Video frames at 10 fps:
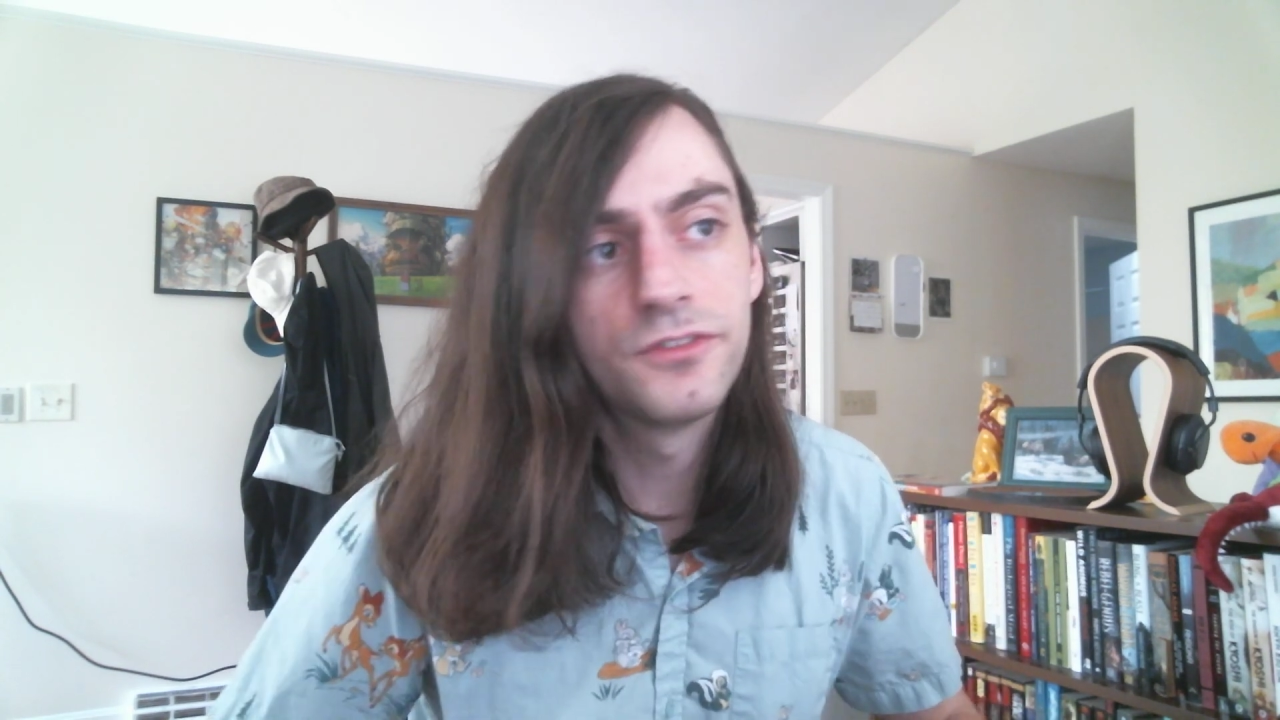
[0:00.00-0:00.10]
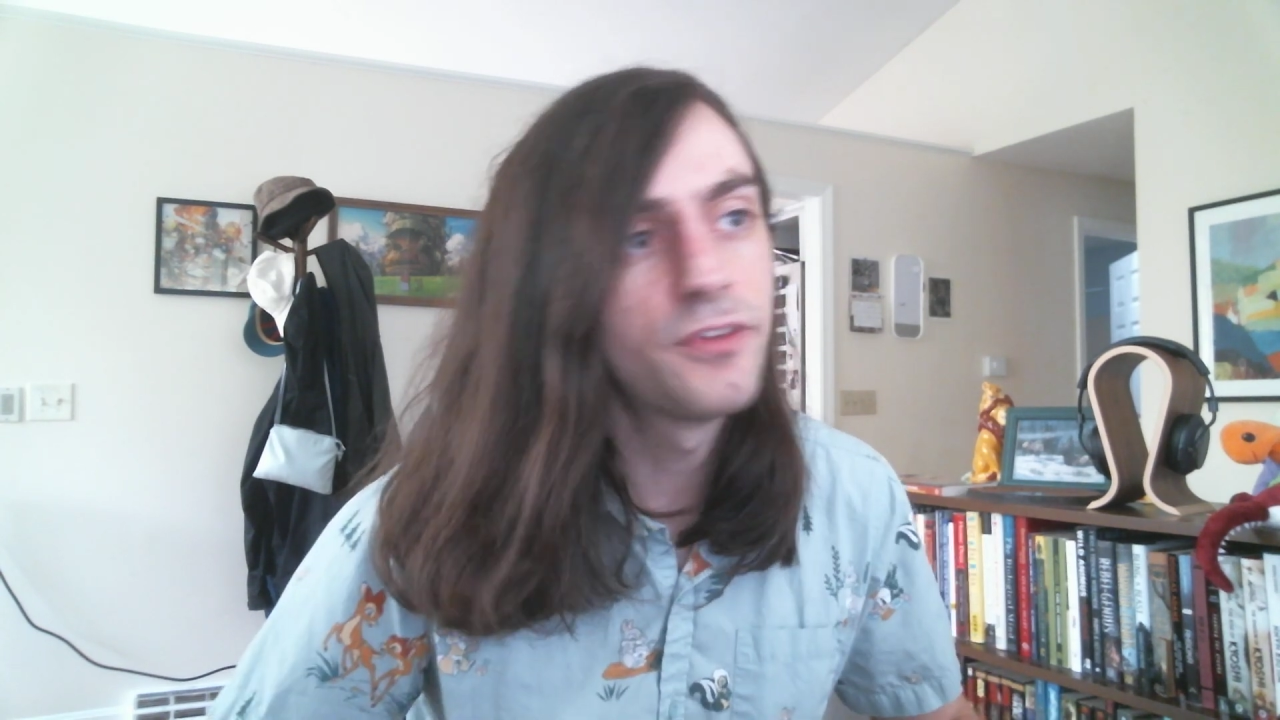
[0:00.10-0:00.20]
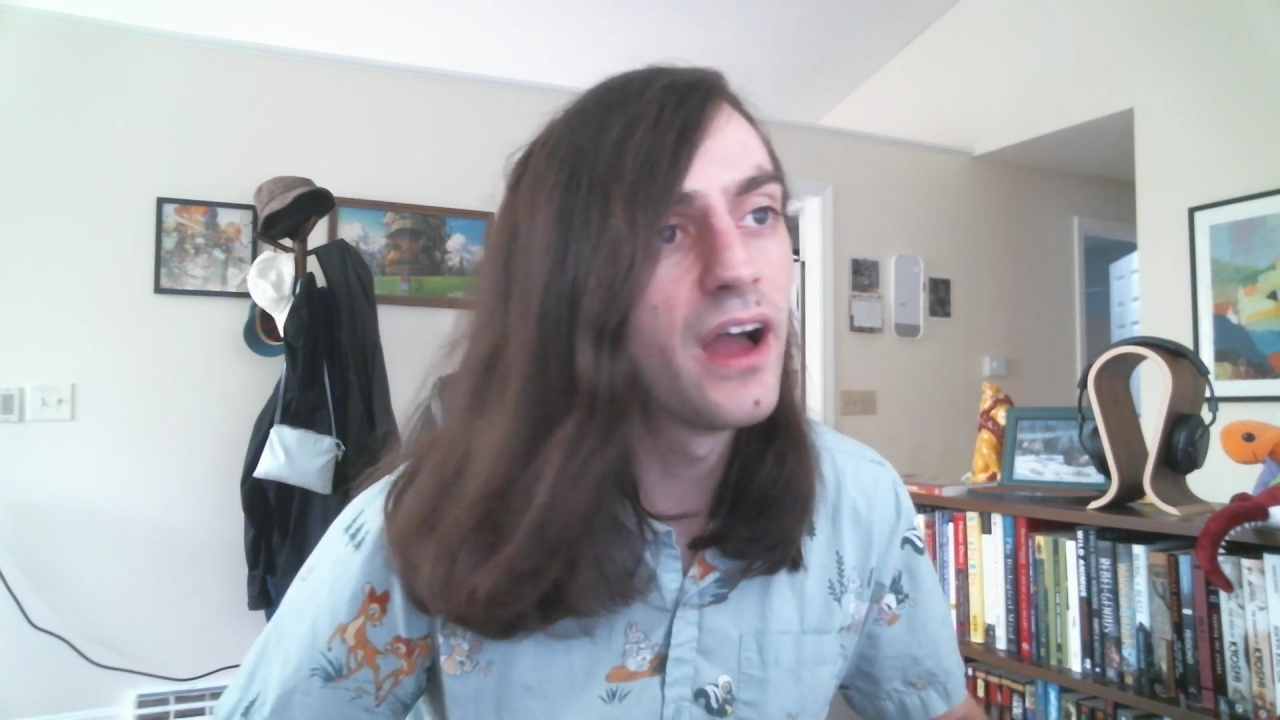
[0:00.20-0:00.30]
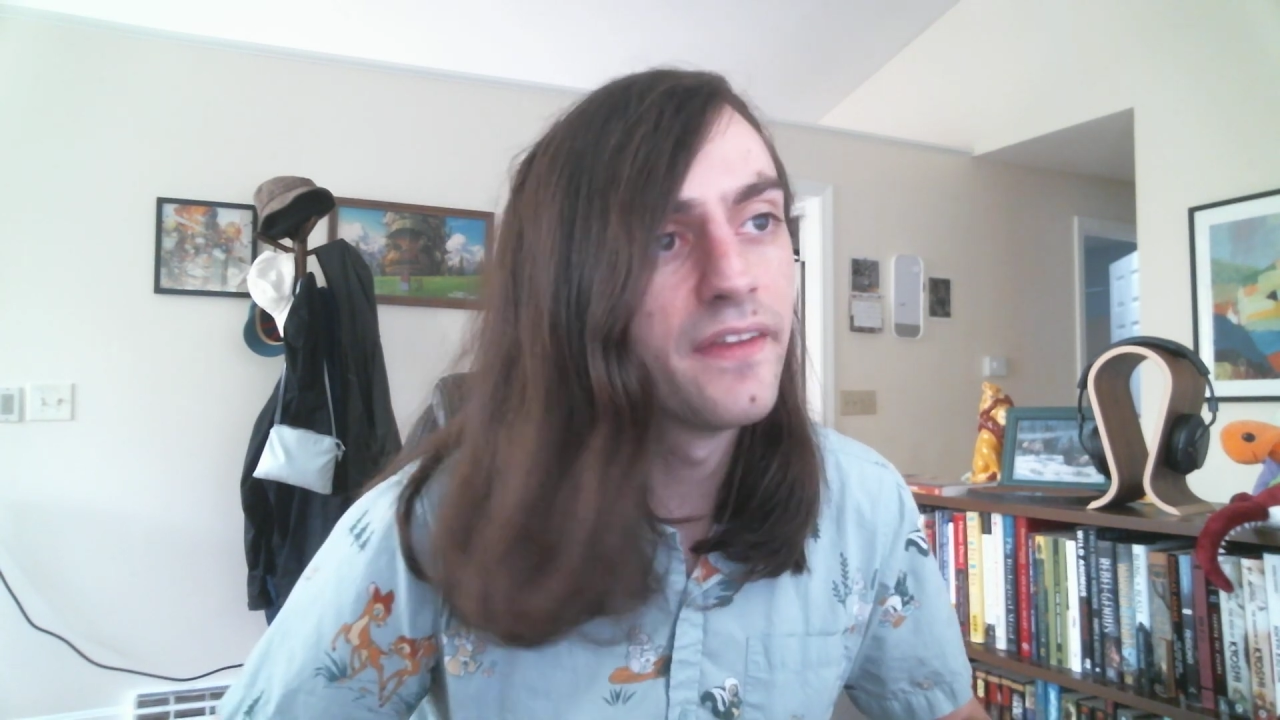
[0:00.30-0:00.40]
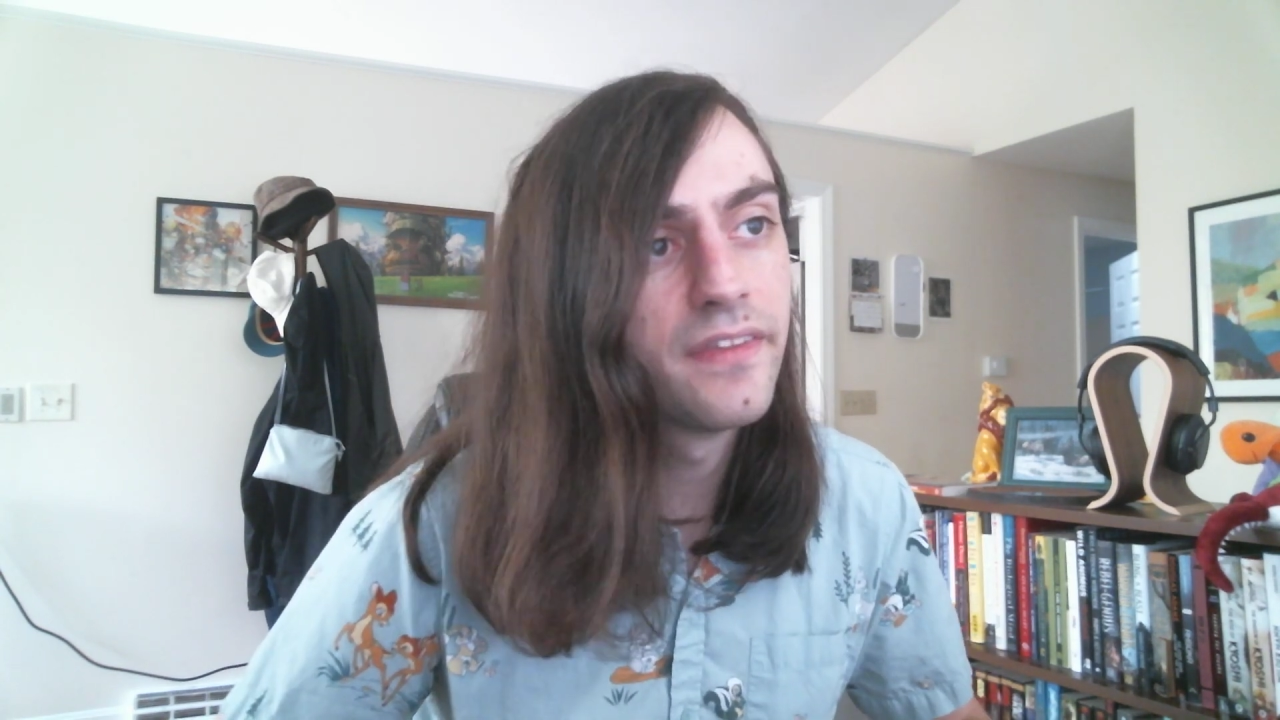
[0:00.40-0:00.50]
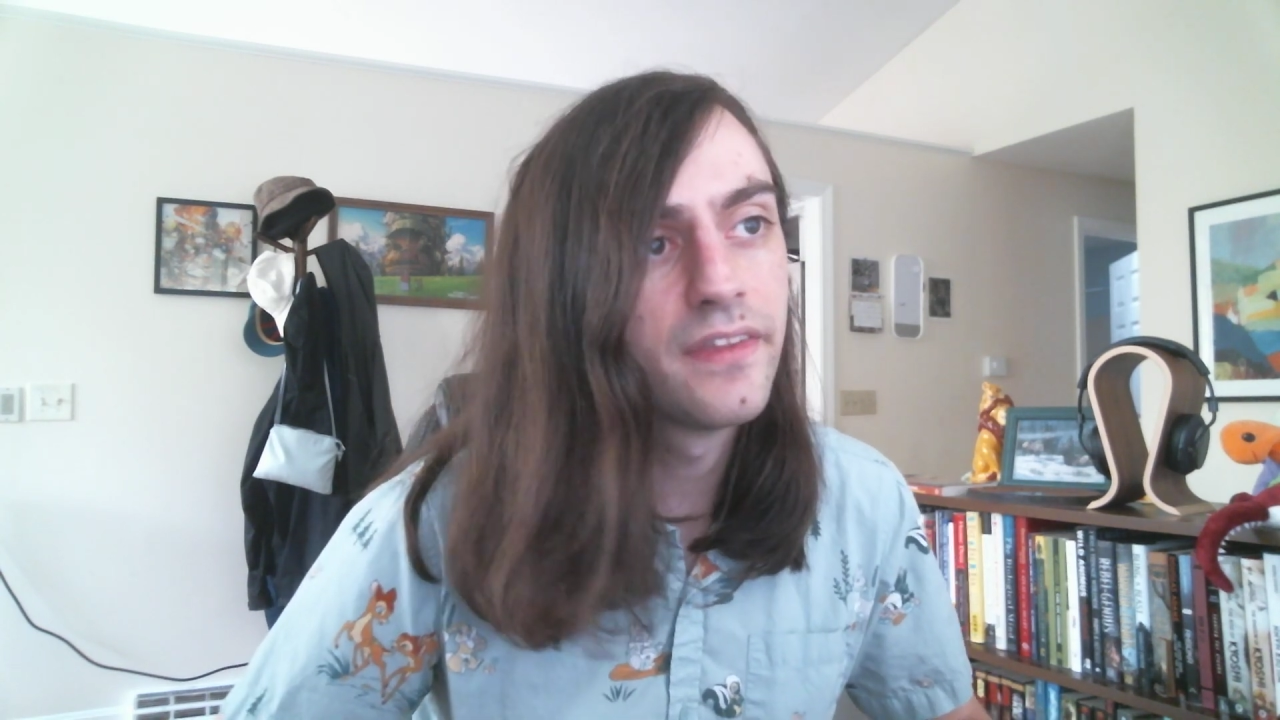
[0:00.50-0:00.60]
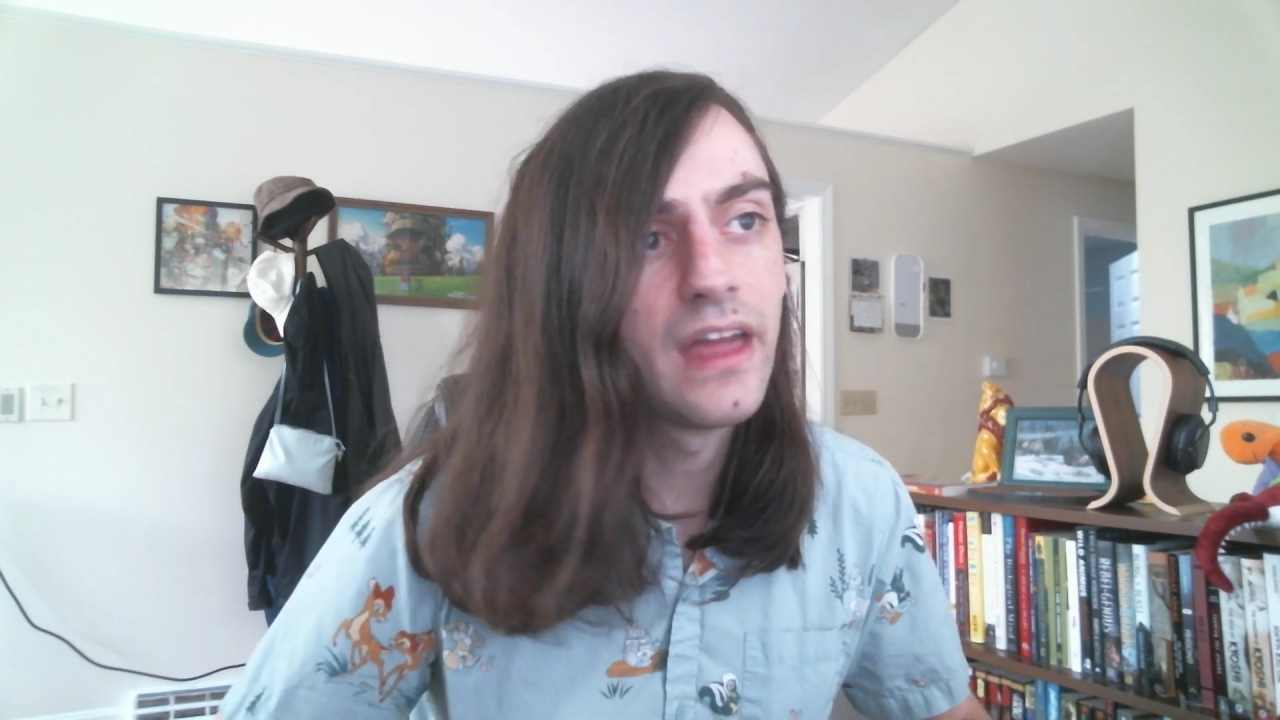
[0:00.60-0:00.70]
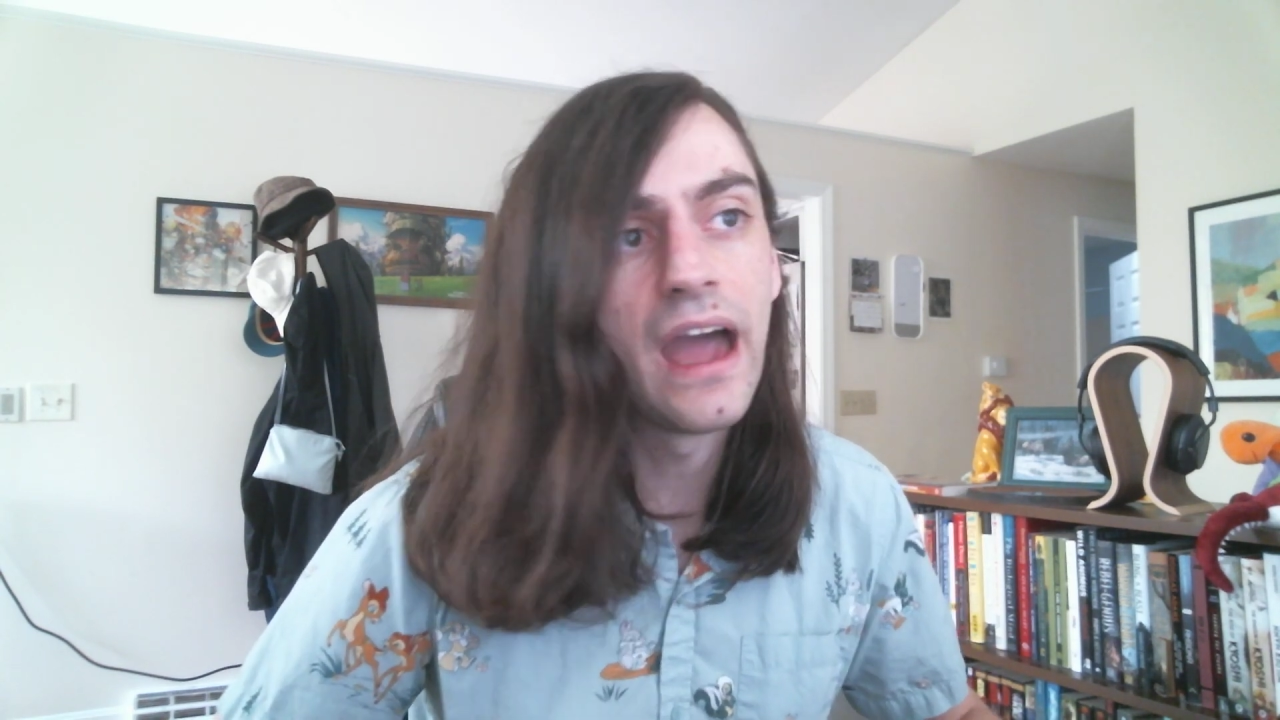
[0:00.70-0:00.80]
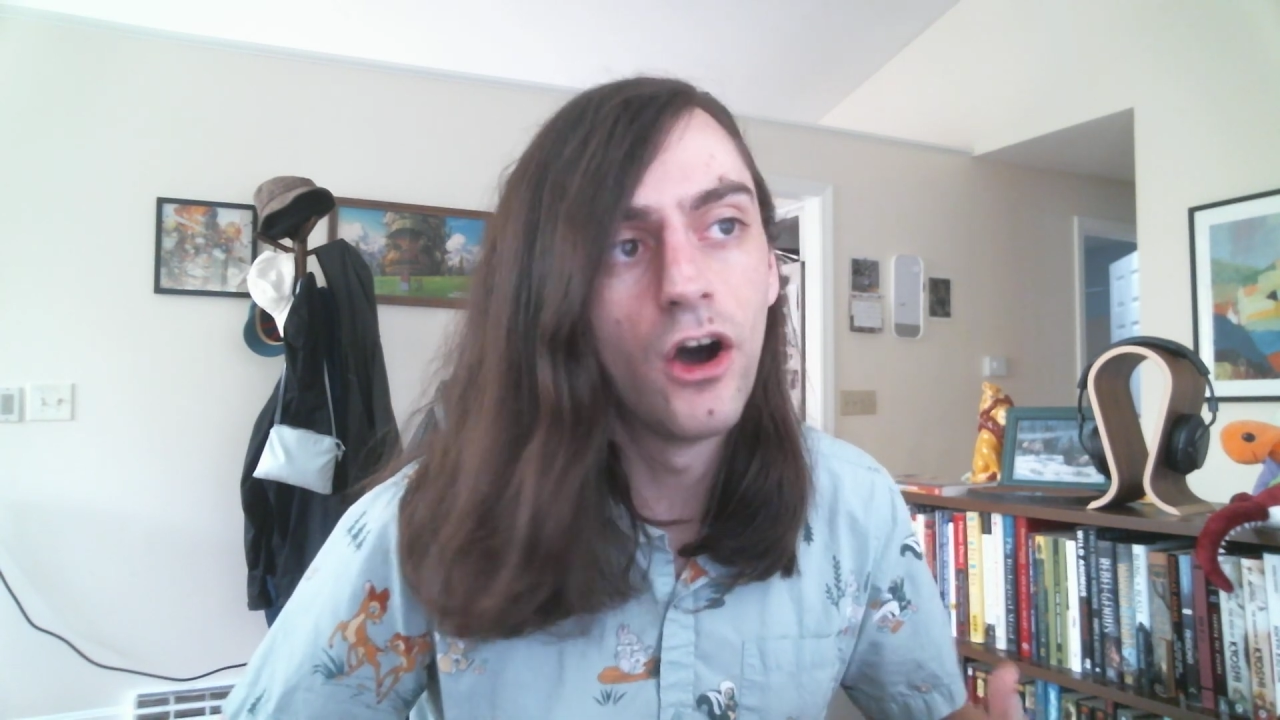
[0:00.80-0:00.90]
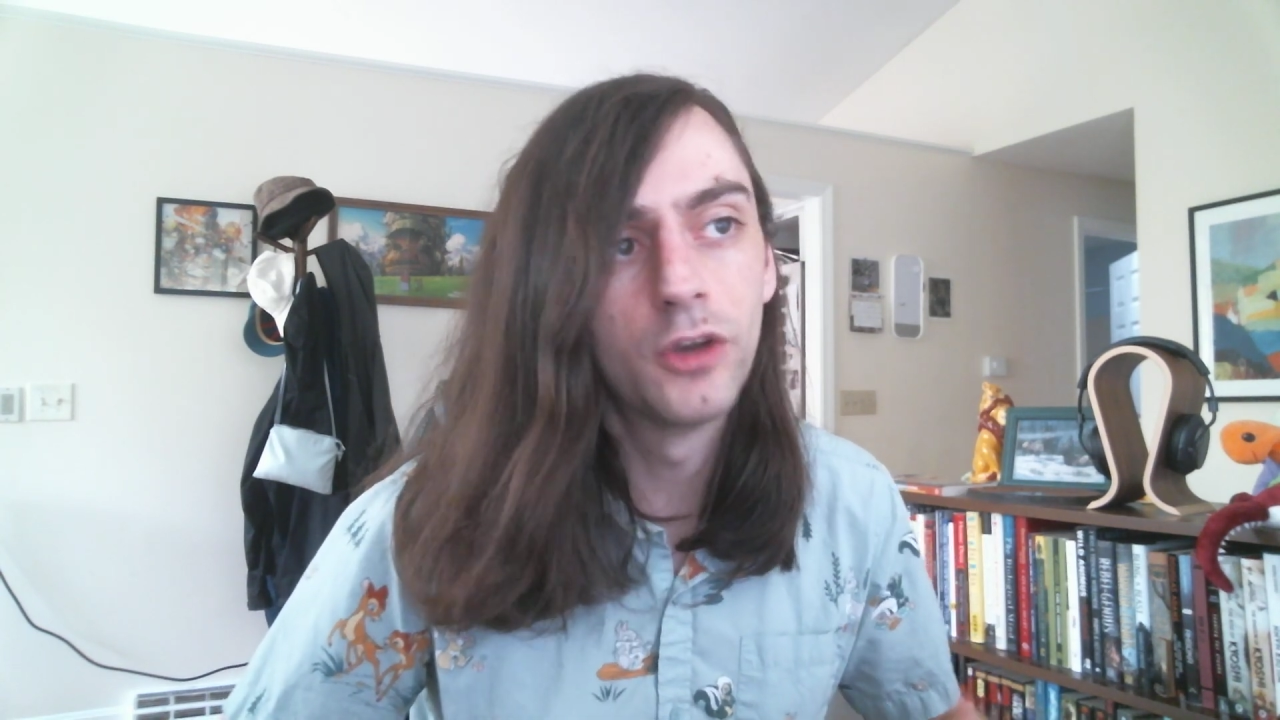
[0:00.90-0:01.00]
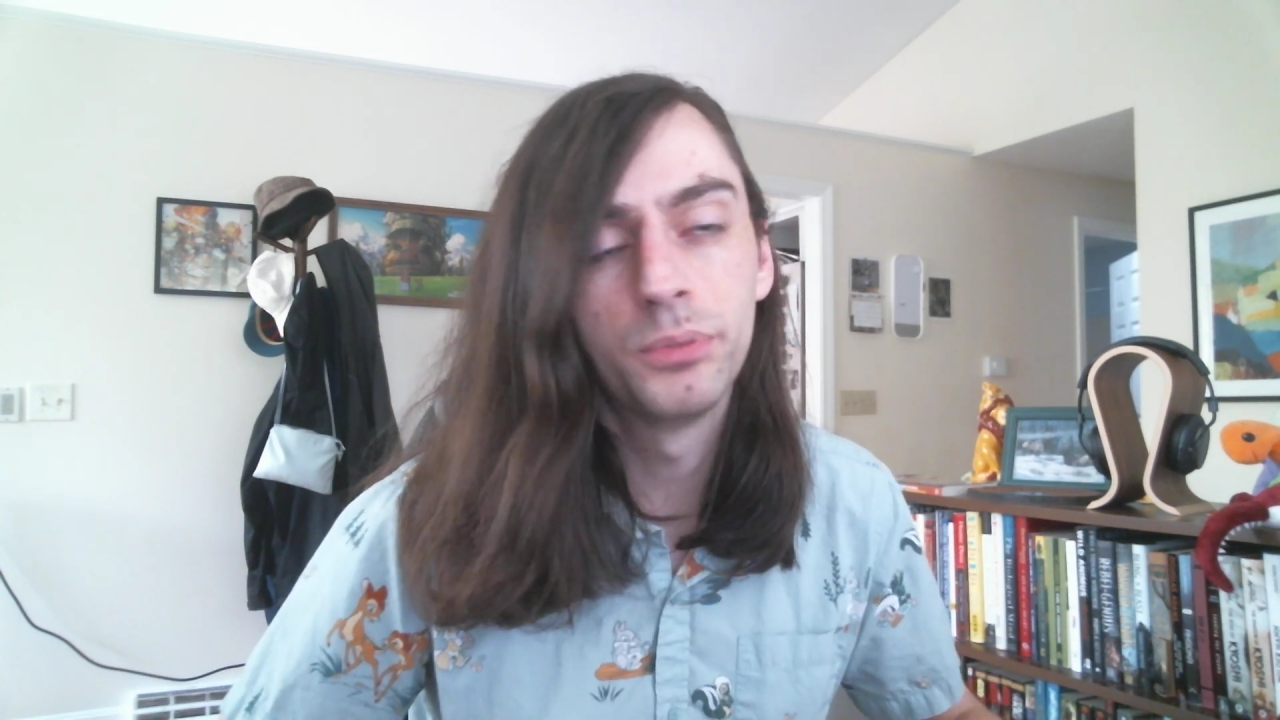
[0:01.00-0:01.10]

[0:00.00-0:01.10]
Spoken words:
find how to